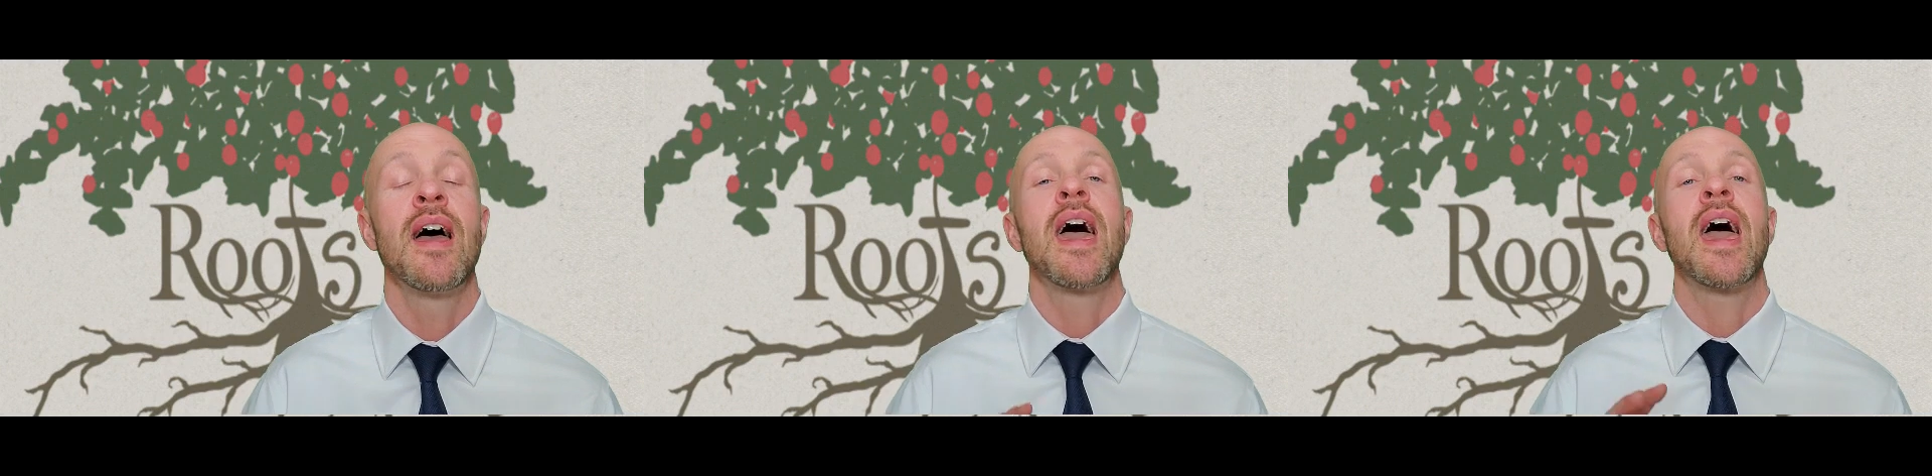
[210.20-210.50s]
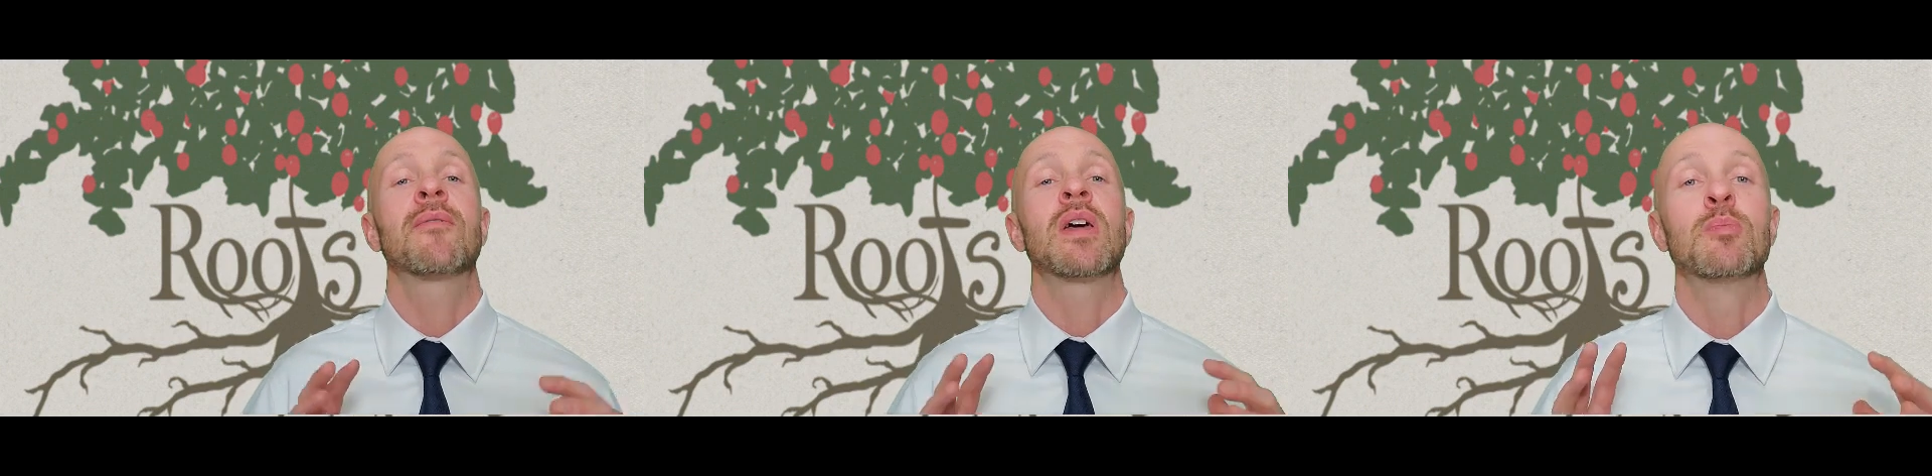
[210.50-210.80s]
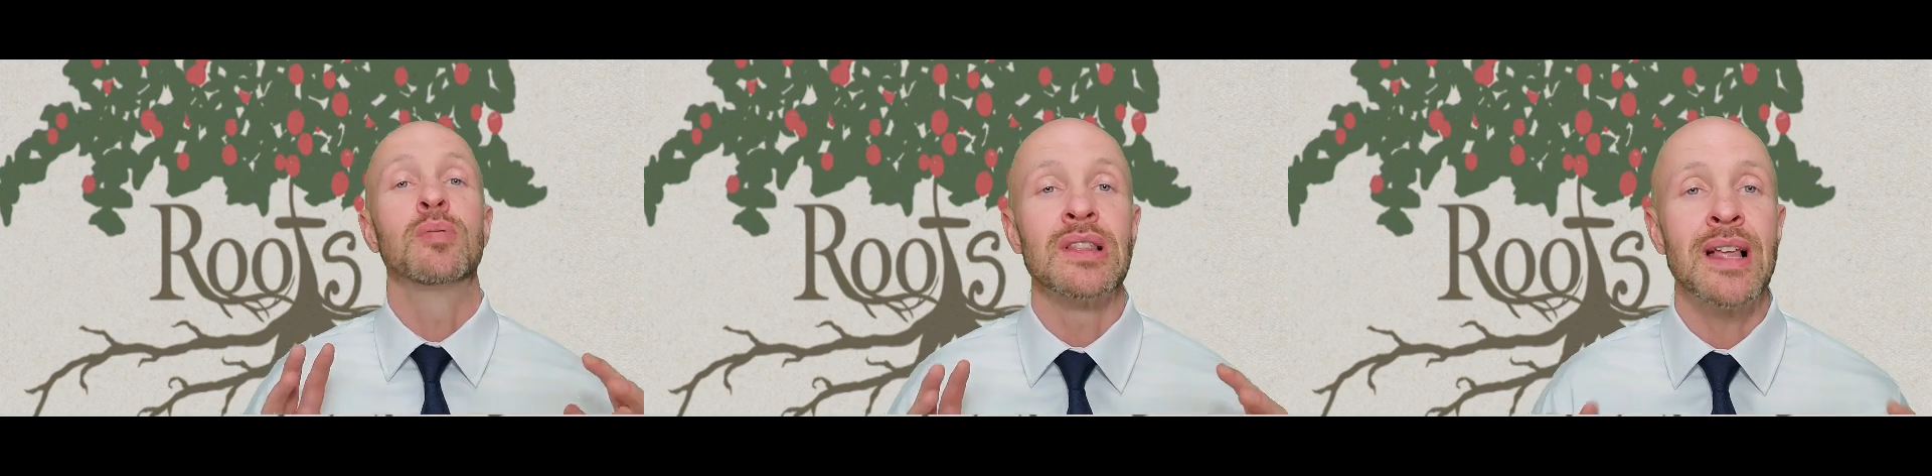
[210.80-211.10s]
Have a
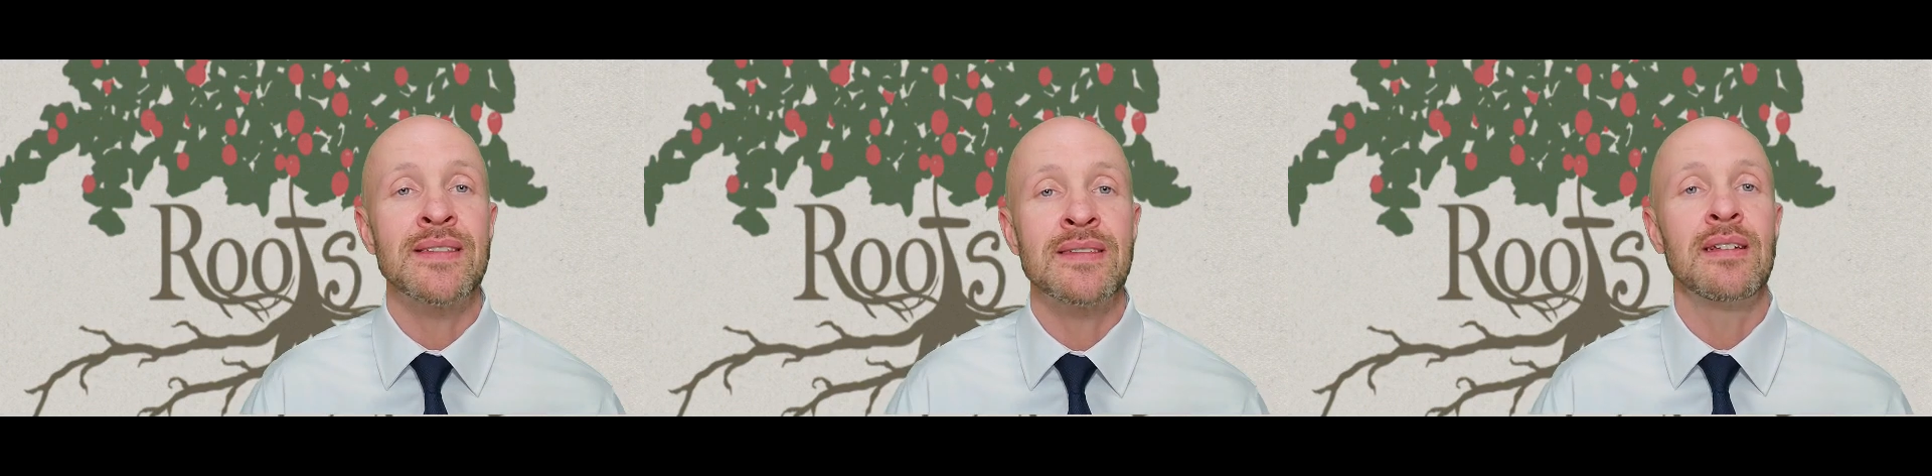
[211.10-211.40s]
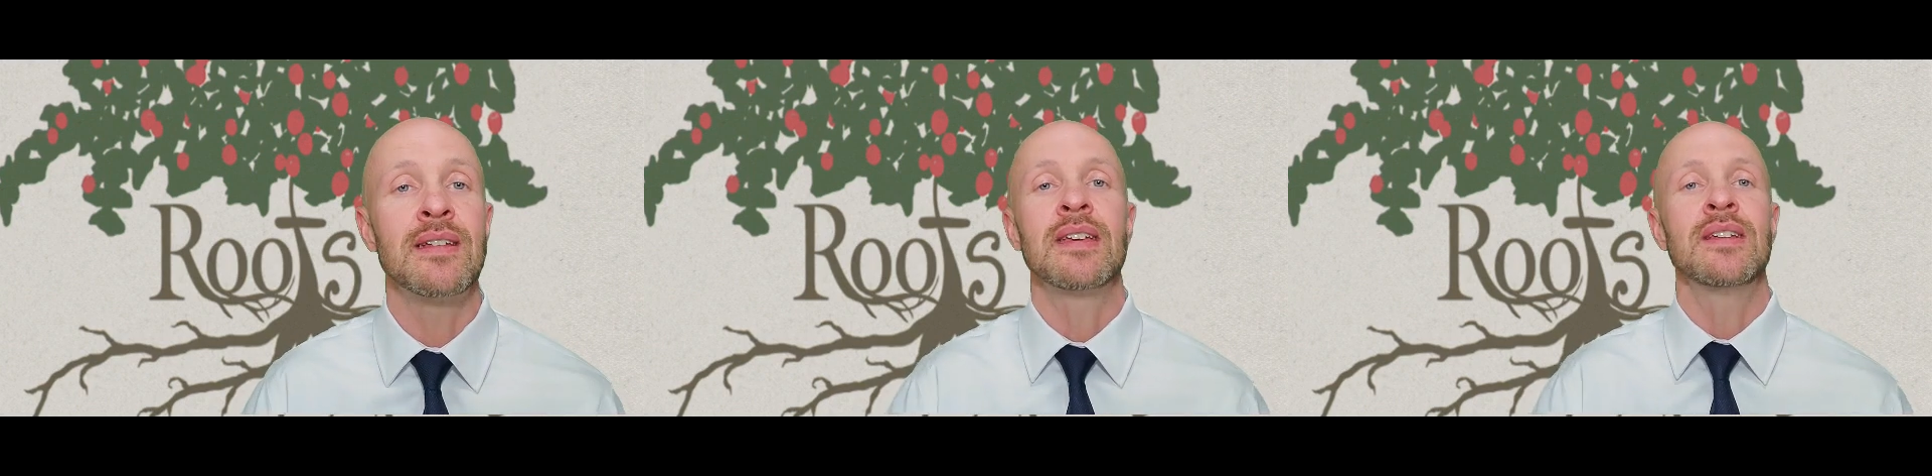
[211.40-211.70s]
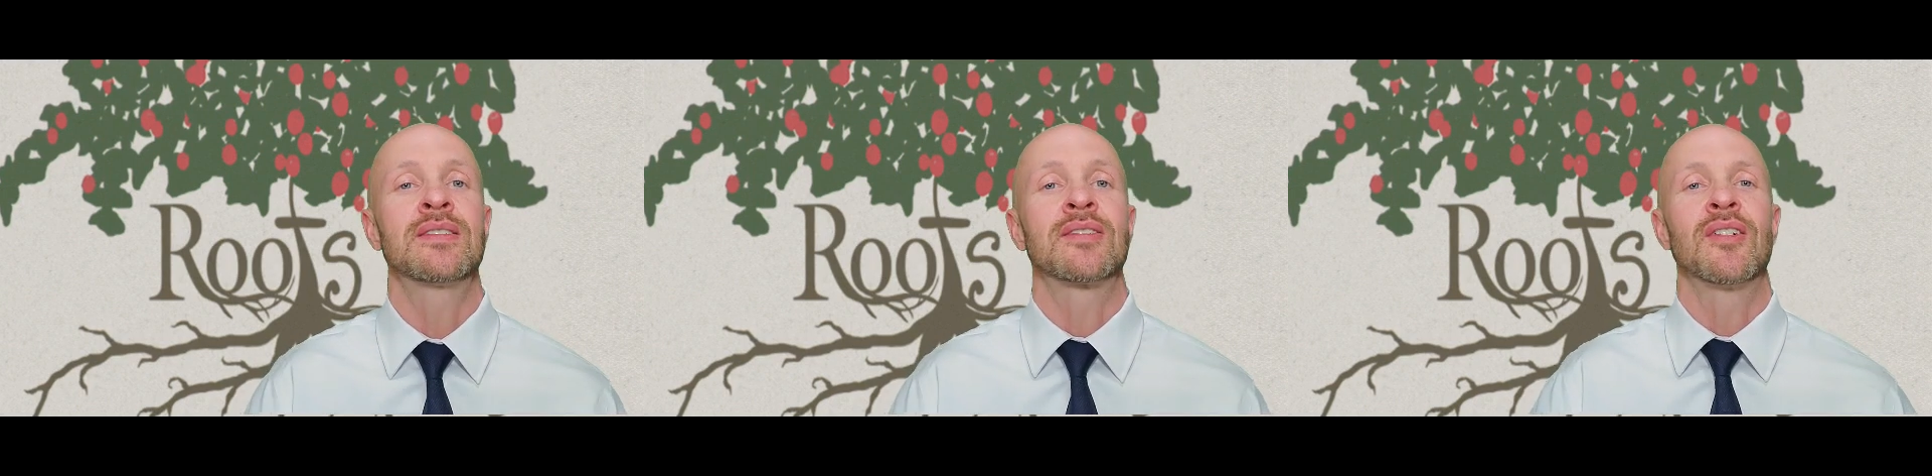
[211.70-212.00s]
blessed
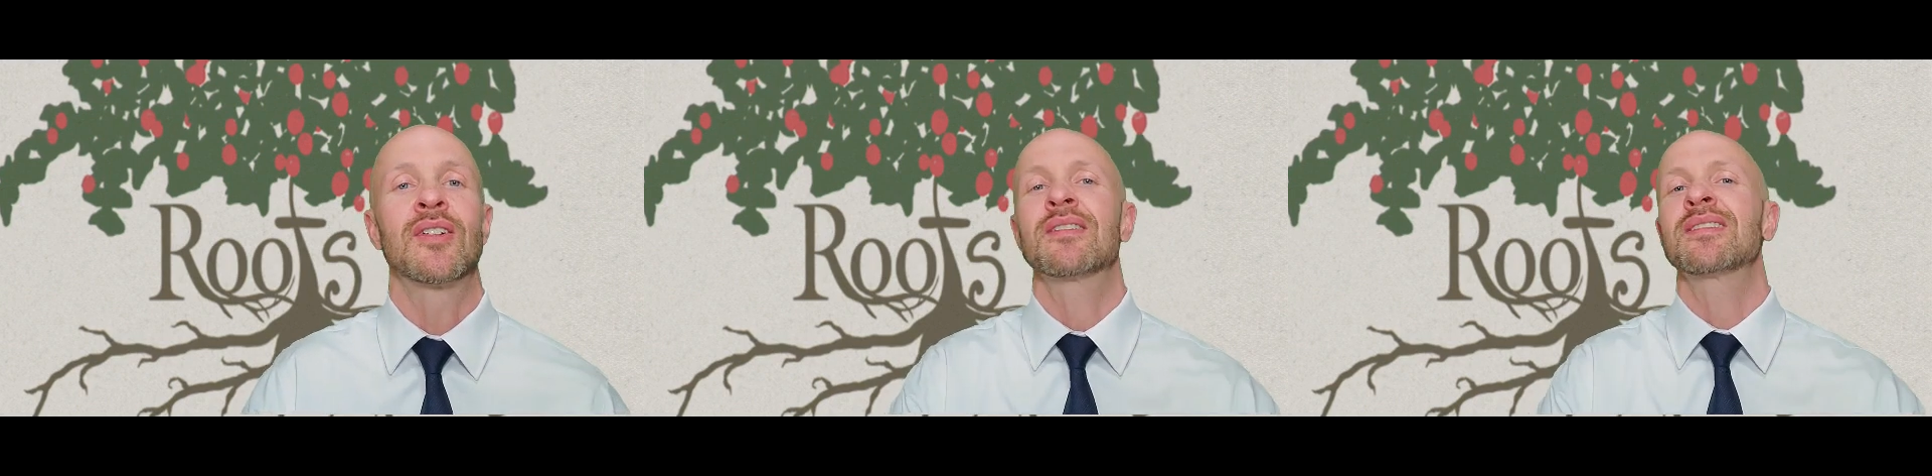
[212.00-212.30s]
Easter,